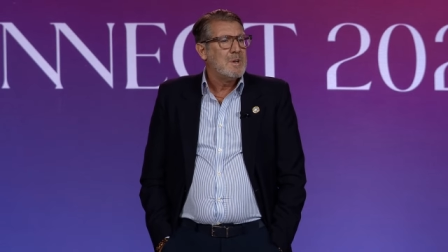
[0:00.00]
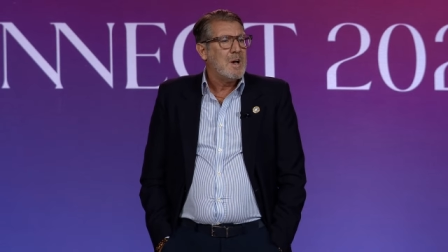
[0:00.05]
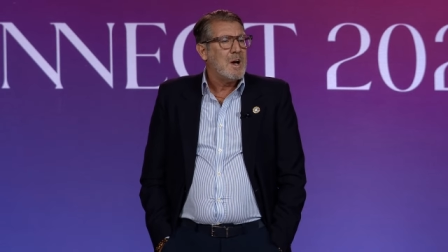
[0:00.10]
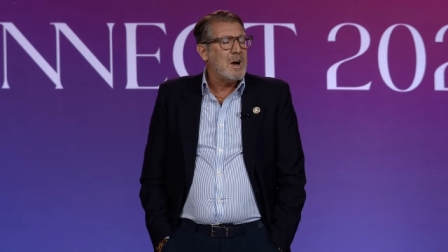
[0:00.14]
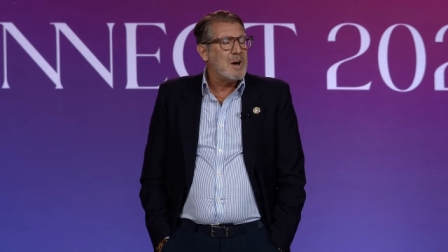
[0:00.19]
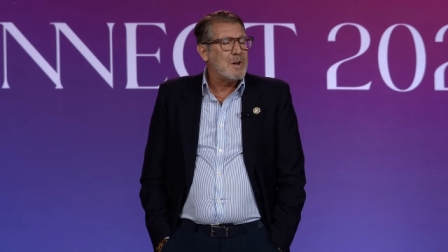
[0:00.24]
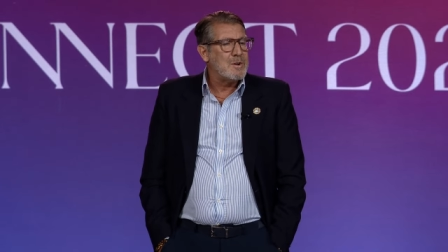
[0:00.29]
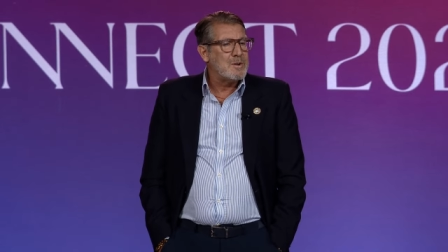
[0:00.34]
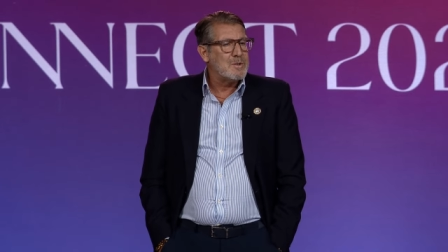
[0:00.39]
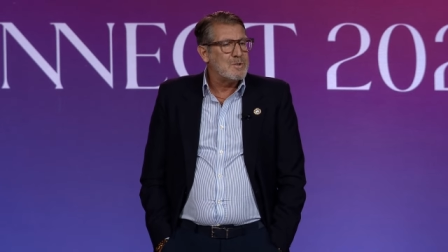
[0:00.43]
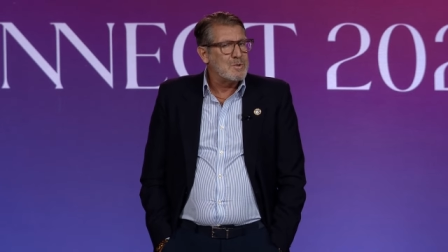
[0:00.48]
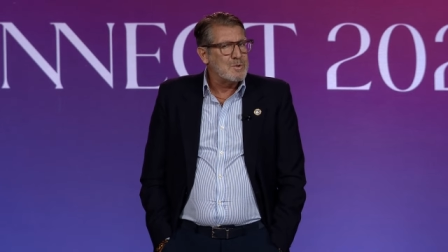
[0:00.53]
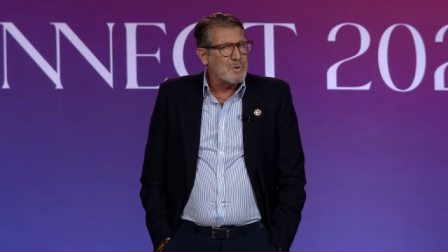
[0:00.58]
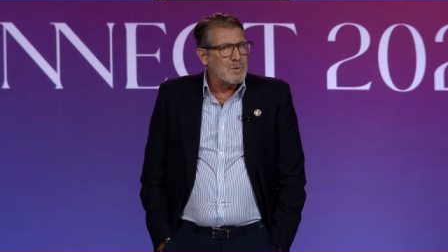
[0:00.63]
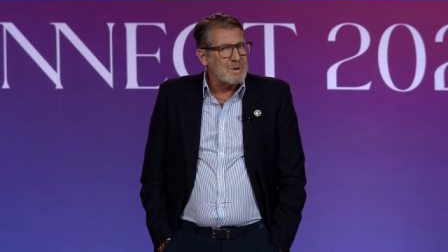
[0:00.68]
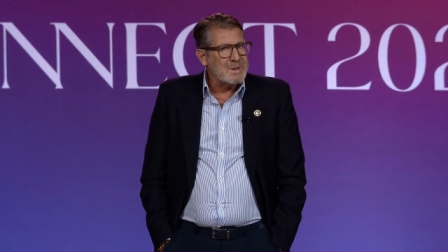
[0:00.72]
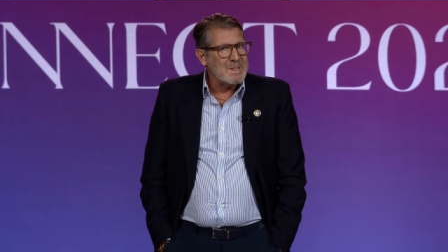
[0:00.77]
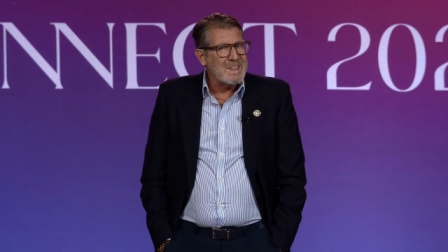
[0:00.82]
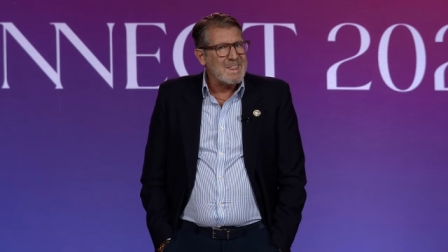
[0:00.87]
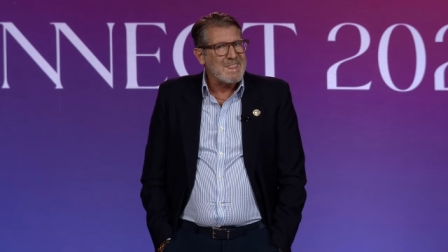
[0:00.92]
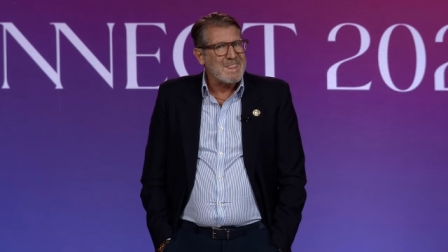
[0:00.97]

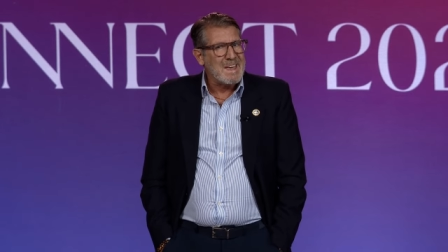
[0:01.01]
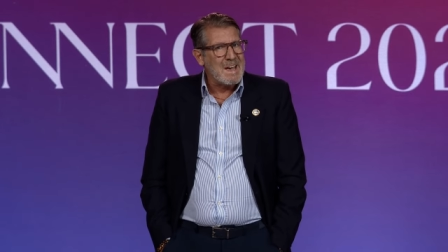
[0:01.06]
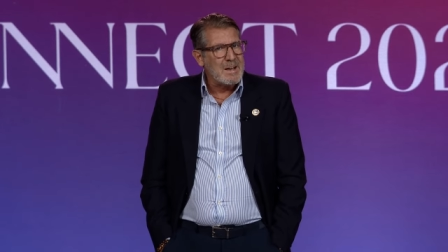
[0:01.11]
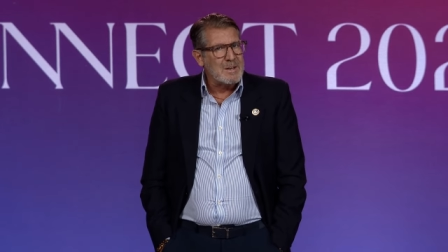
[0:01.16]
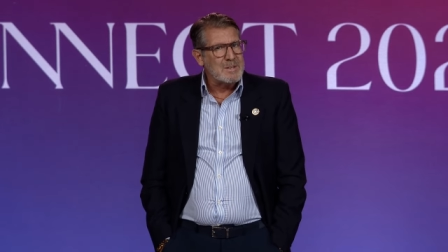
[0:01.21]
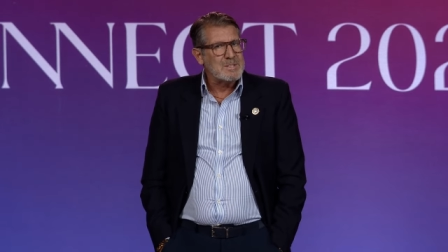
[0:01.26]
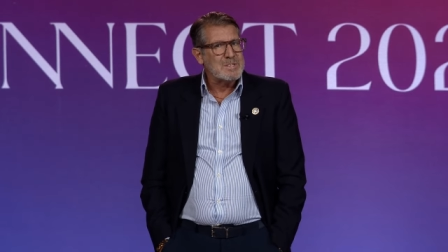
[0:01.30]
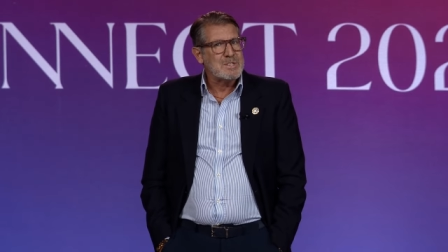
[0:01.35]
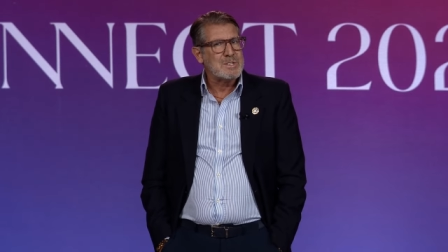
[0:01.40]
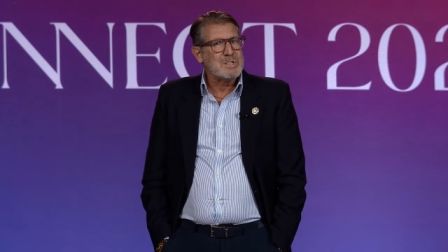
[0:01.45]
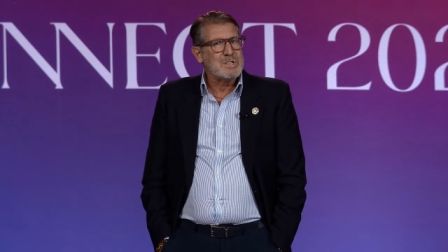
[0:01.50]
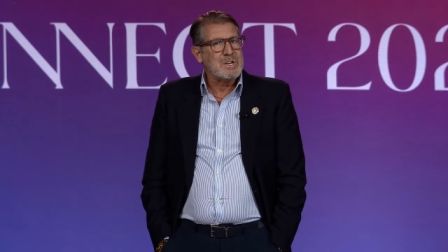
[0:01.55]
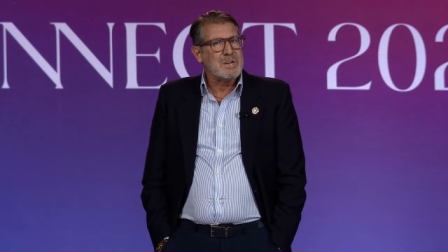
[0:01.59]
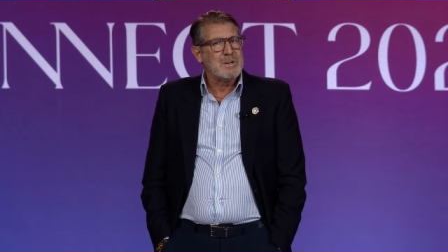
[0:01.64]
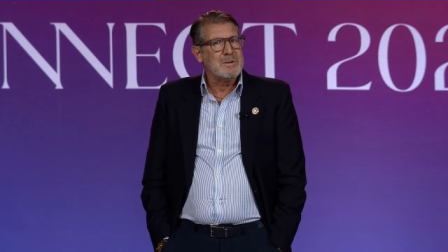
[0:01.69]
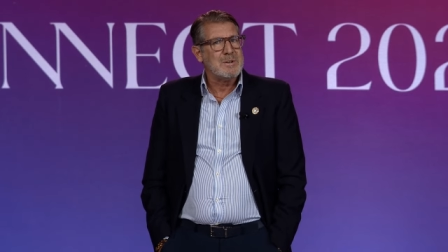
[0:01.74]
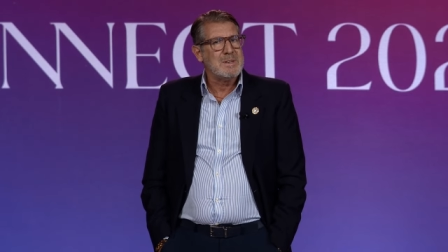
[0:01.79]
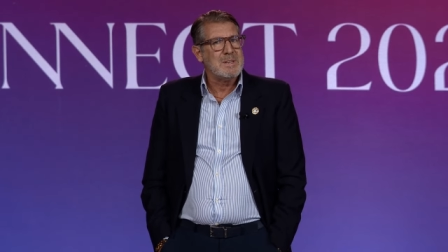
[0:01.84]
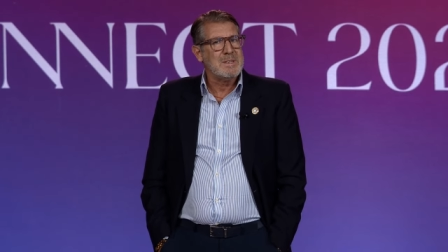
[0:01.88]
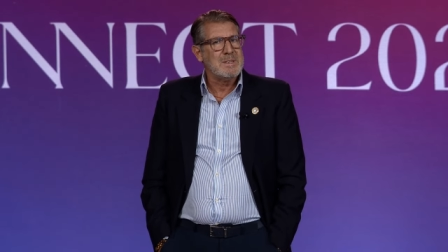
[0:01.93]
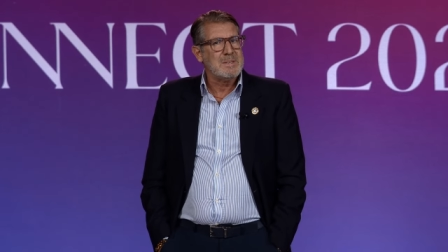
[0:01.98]
120,000
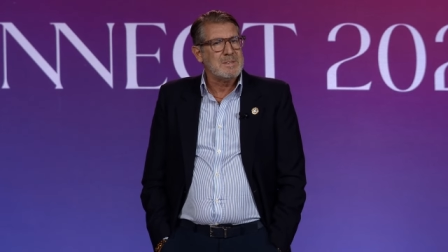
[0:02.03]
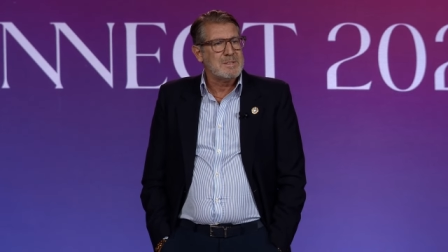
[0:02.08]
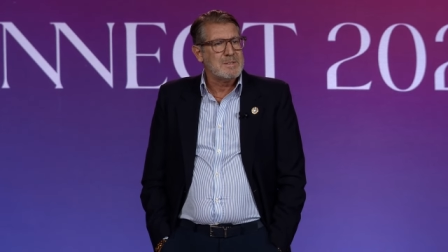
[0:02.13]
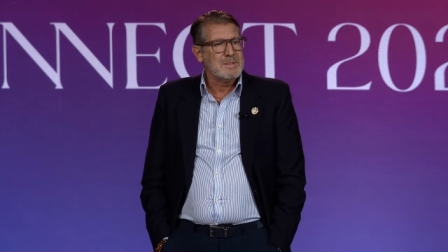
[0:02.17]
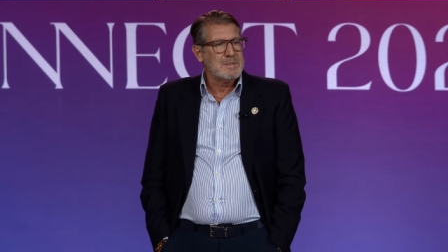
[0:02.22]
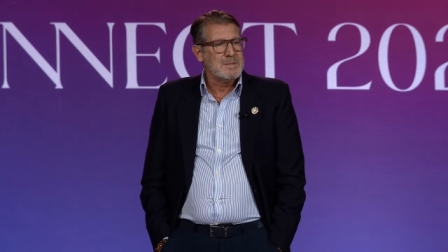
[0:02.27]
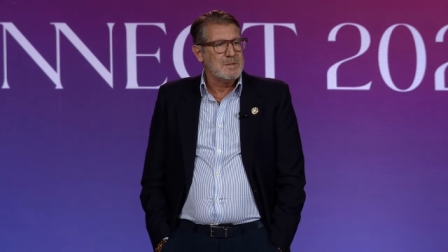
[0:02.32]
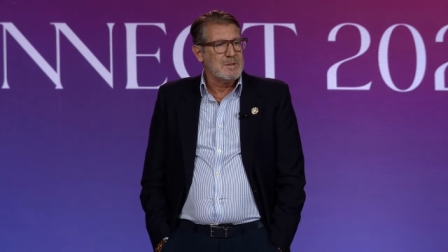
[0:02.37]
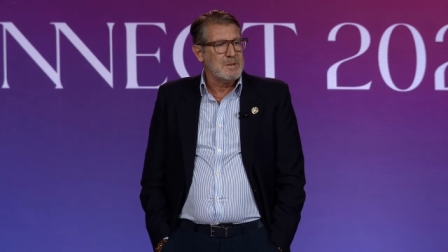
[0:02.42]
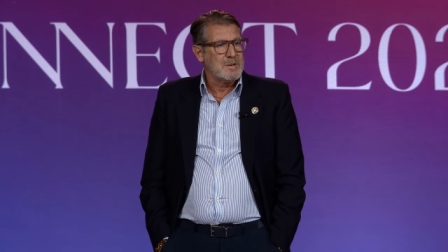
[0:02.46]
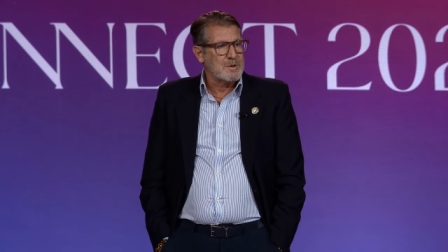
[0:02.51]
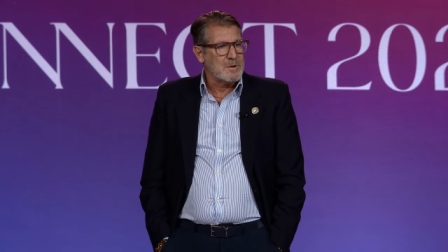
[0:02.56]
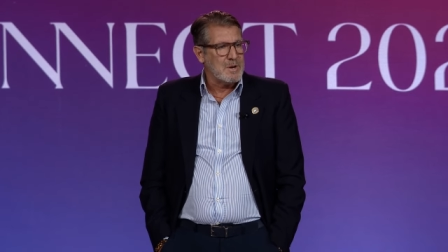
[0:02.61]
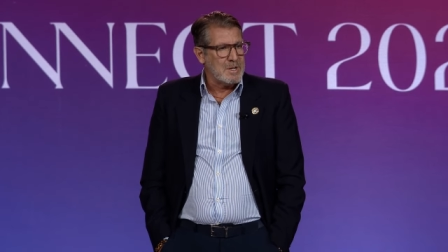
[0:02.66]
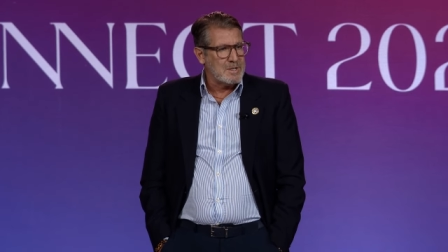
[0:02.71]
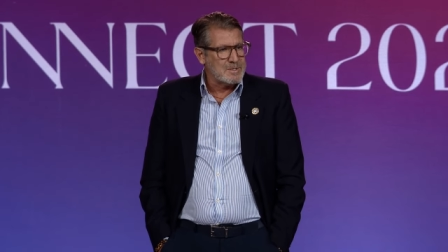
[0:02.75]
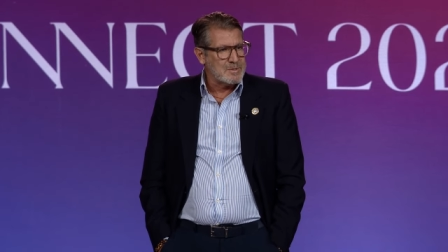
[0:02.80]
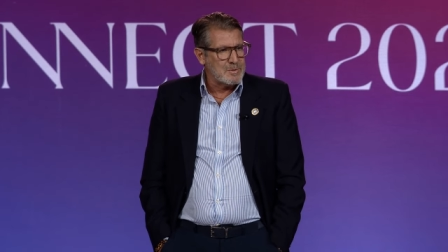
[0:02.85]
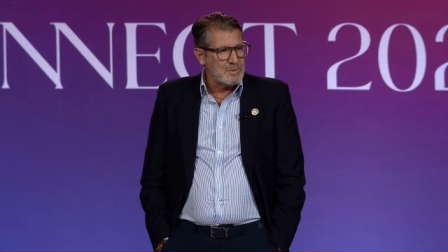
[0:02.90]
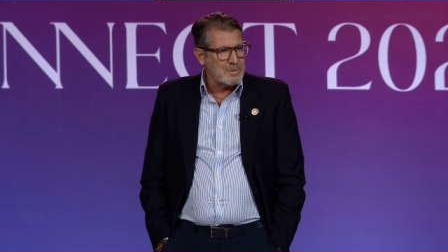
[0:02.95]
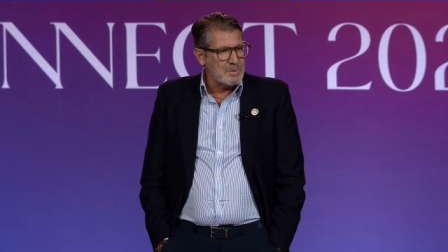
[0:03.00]
charities
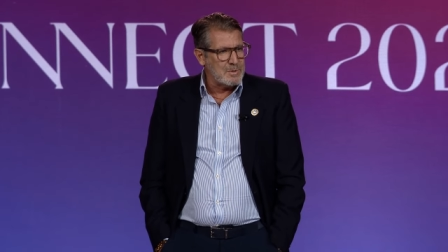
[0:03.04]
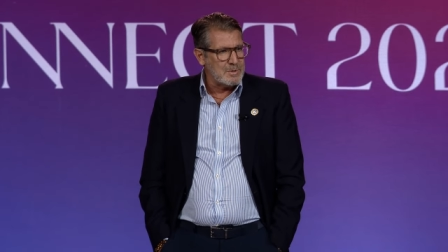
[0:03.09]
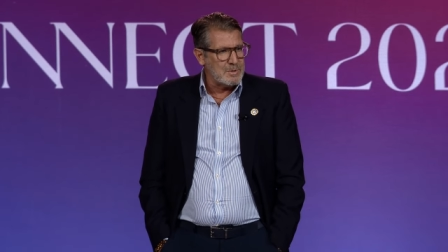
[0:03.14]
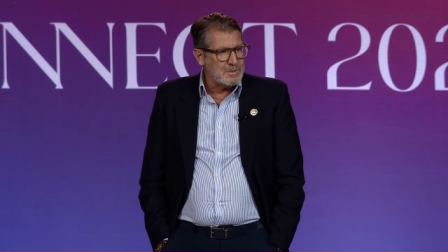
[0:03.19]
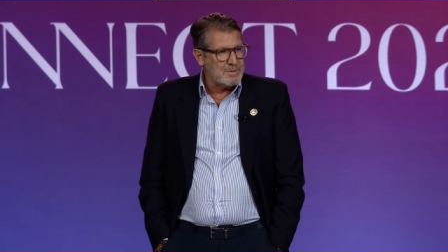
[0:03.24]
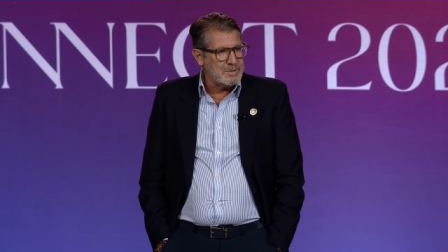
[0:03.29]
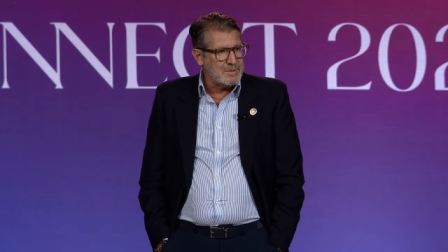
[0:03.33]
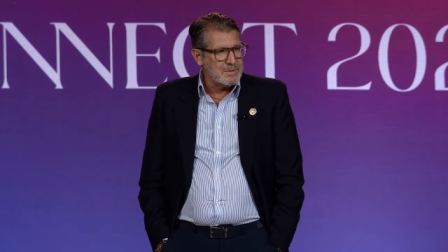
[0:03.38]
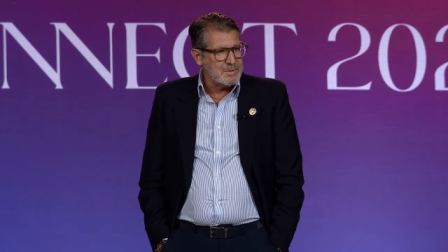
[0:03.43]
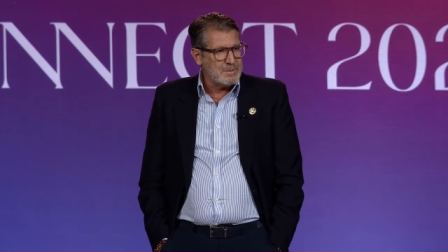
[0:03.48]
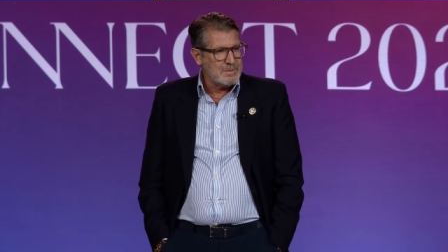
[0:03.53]
across the world.